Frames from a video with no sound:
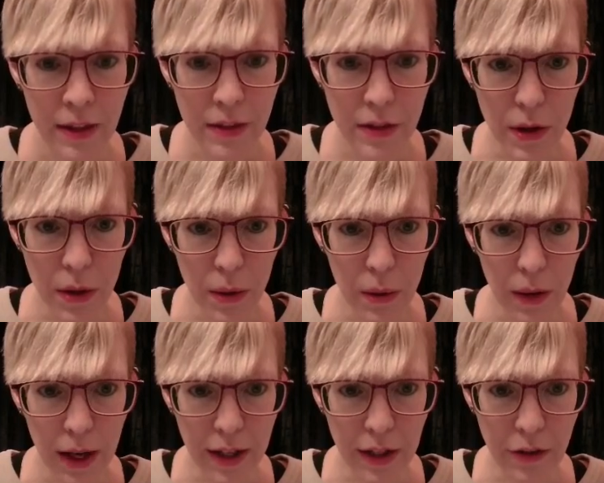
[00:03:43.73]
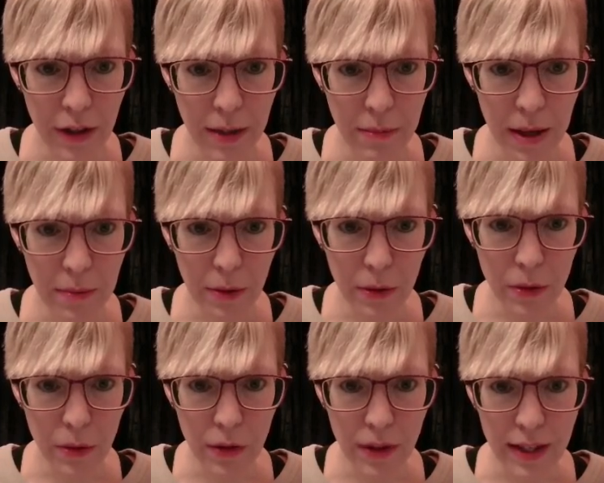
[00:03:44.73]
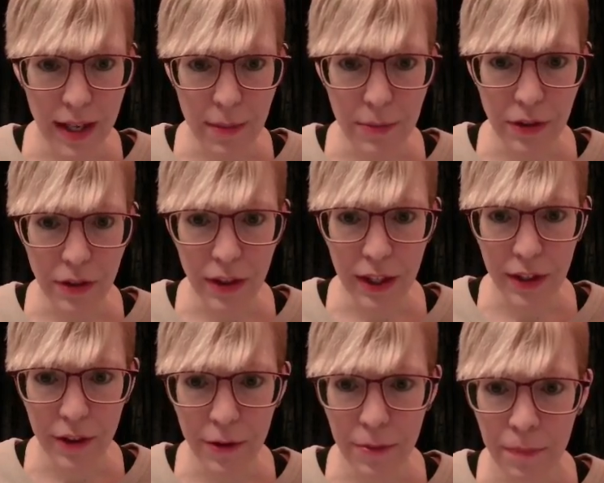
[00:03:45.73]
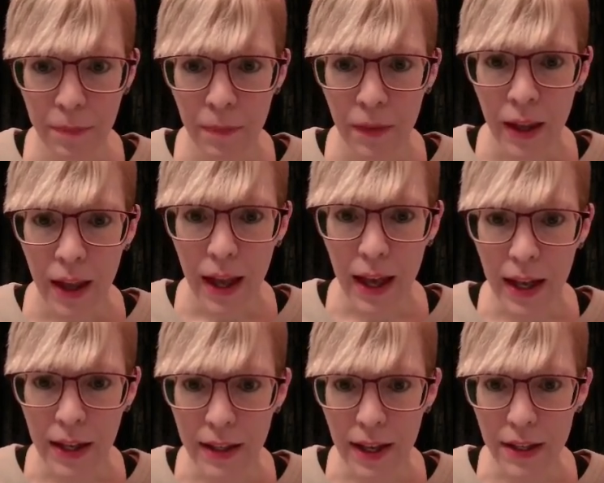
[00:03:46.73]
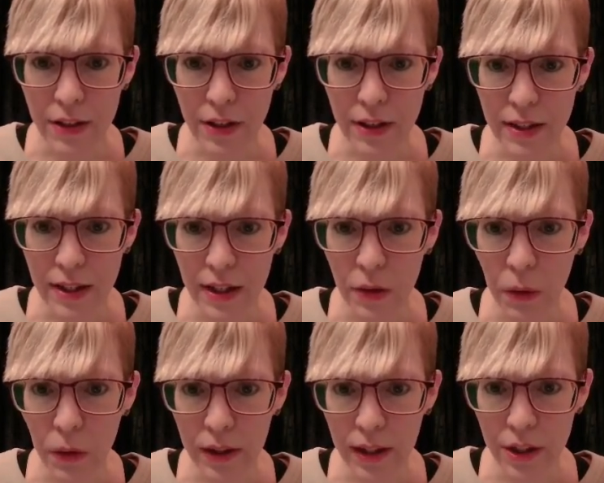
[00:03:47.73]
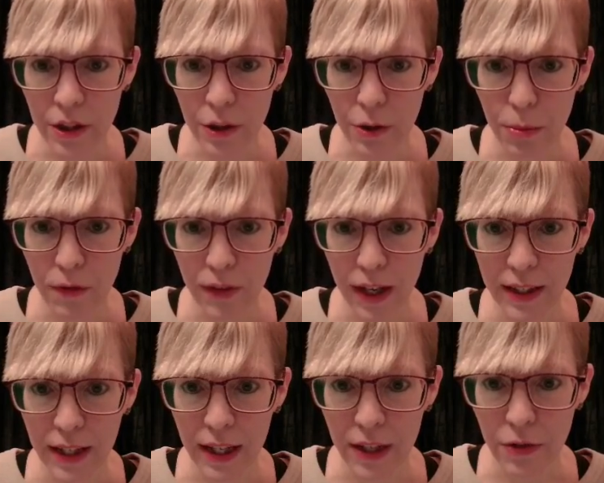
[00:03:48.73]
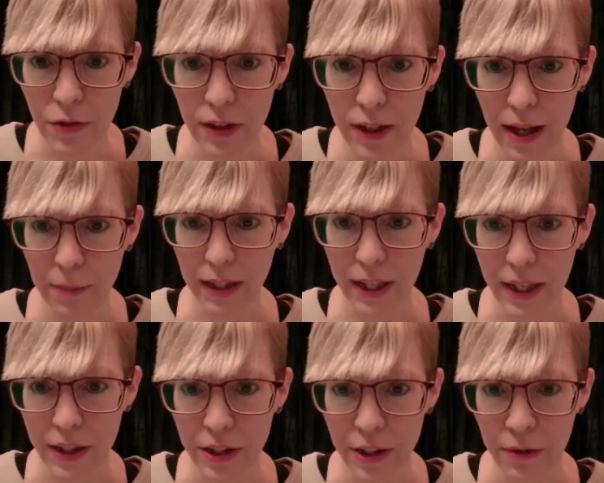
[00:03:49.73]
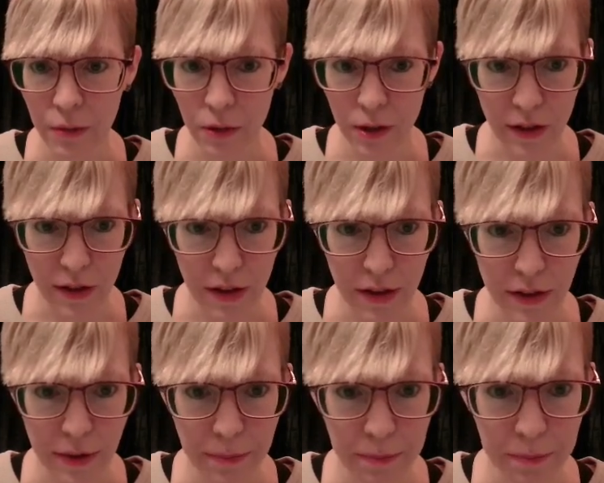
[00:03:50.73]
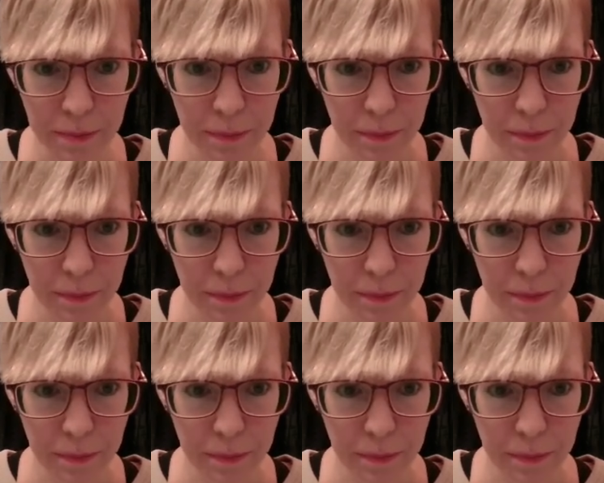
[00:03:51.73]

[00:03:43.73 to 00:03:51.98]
So I create my Bluetooth adapter here. And as you can see, Koin lets you provide the Android application, which is awesome.